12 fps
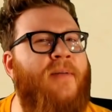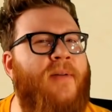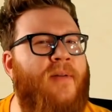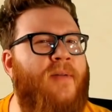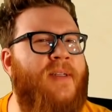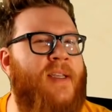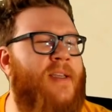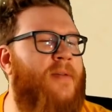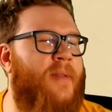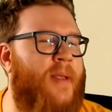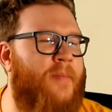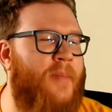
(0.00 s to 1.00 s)
We don't know exactly
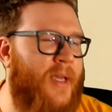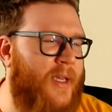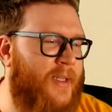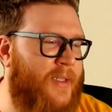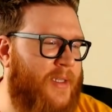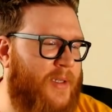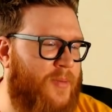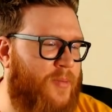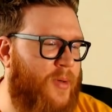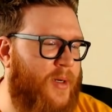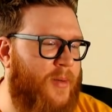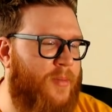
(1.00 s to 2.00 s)
what that means. It's
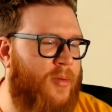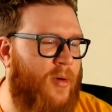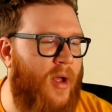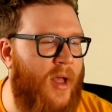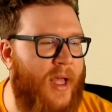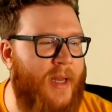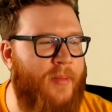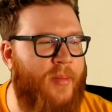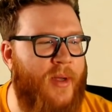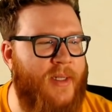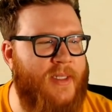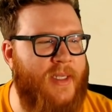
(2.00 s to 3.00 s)
pretty broad,
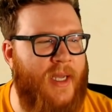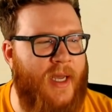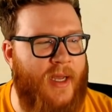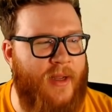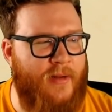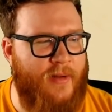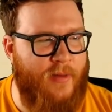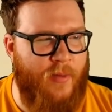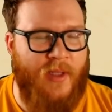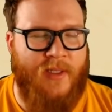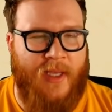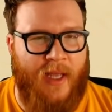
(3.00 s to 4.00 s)
but uh, it
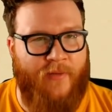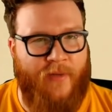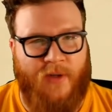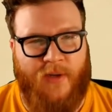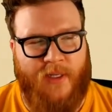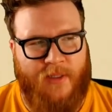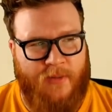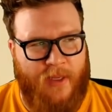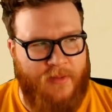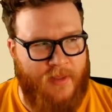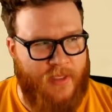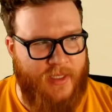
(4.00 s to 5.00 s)
was kind of frustrating
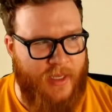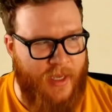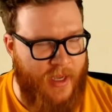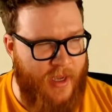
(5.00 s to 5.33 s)
sometimes to see,